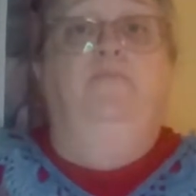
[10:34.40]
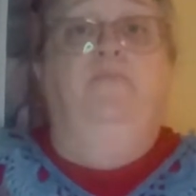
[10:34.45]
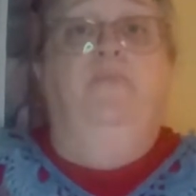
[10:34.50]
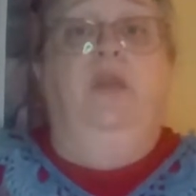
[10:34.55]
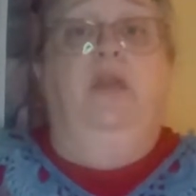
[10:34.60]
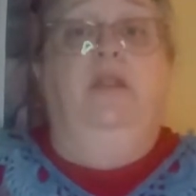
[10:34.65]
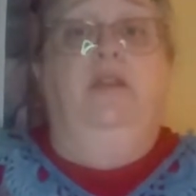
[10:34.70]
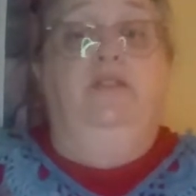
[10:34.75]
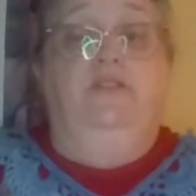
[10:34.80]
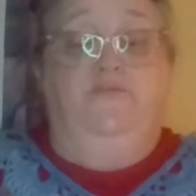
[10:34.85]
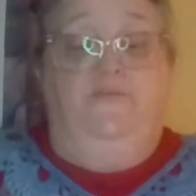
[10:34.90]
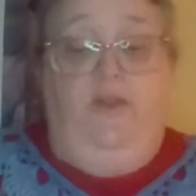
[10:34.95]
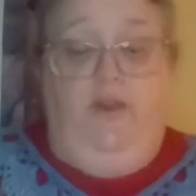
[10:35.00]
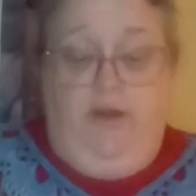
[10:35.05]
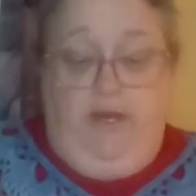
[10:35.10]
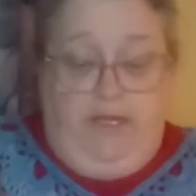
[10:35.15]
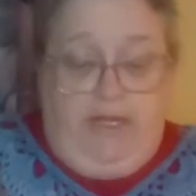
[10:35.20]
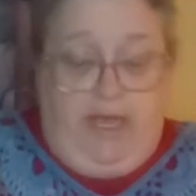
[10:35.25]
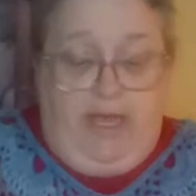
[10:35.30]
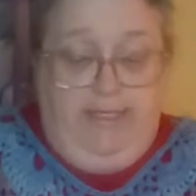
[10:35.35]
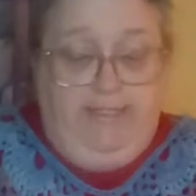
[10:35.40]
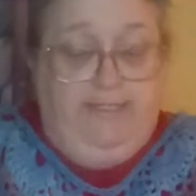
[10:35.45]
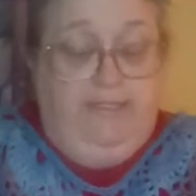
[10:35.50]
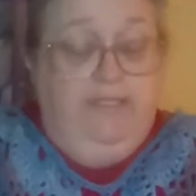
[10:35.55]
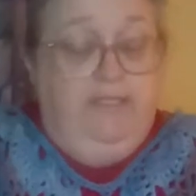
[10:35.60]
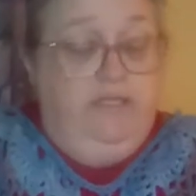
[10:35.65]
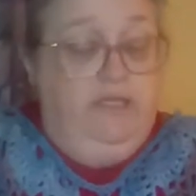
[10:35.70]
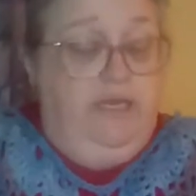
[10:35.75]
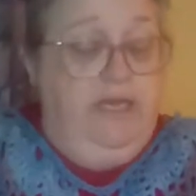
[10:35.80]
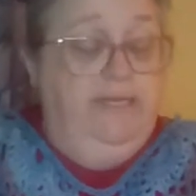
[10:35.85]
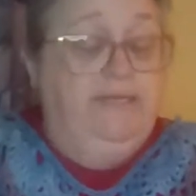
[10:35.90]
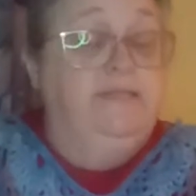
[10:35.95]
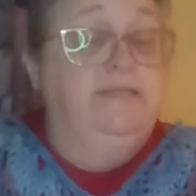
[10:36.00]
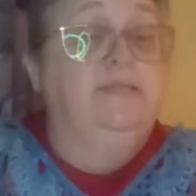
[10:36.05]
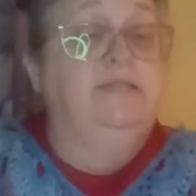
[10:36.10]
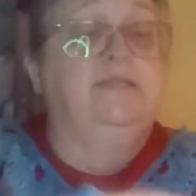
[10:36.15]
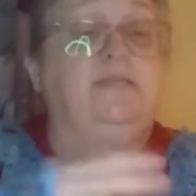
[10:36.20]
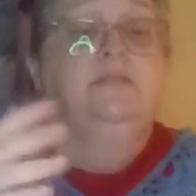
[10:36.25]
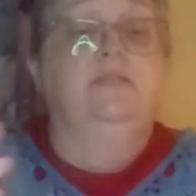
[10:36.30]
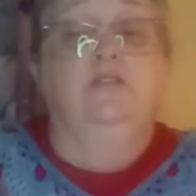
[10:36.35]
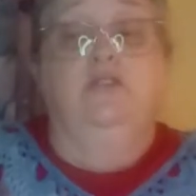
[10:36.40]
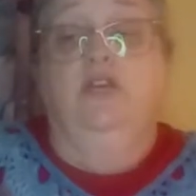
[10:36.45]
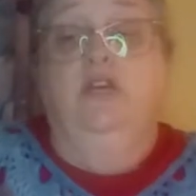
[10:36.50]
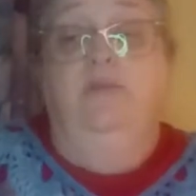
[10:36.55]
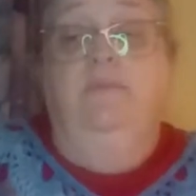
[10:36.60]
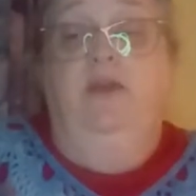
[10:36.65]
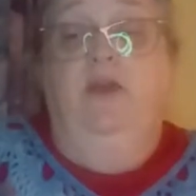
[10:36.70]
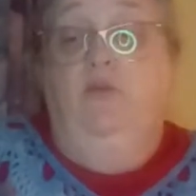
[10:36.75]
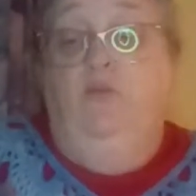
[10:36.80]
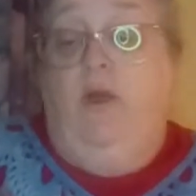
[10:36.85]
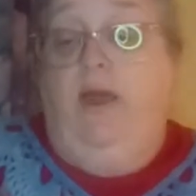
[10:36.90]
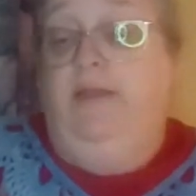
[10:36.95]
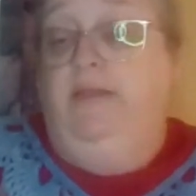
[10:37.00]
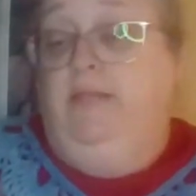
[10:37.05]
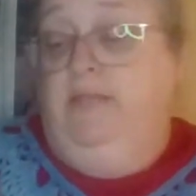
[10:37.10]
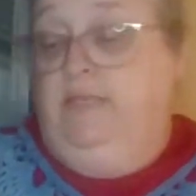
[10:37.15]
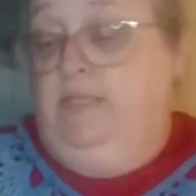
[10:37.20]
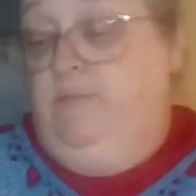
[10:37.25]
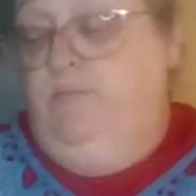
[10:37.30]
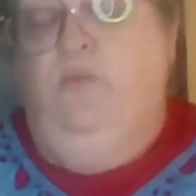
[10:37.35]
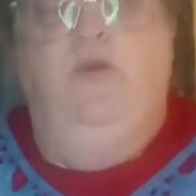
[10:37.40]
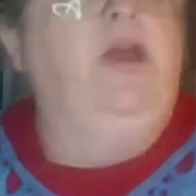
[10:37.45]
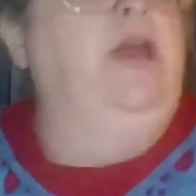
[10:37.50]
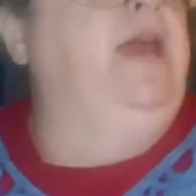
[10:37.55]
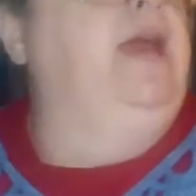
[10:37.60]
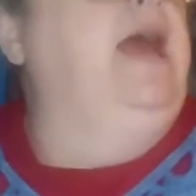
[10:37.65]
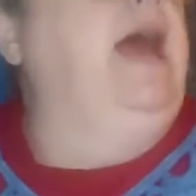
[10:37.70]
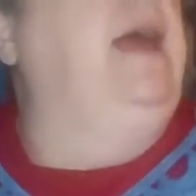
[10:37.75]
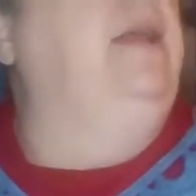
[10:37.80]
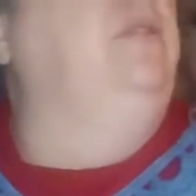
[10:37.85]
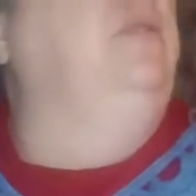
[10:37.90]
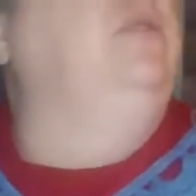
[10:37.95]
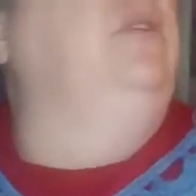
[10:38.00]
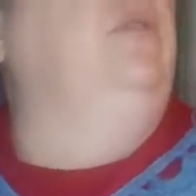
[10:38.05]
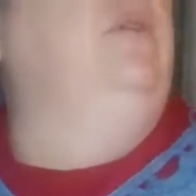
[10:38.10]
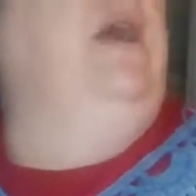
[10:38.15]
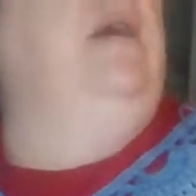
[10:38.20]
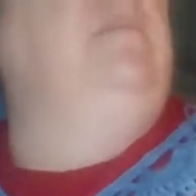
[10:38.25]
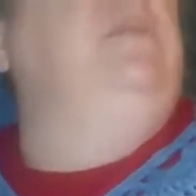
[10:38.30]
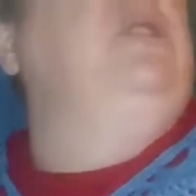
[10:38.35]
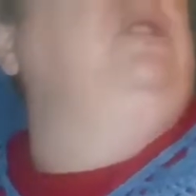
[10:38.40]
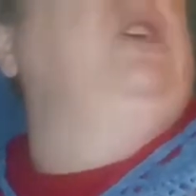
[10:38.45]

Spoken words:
And it's very nice. It's going to be great this spring. I don't know how much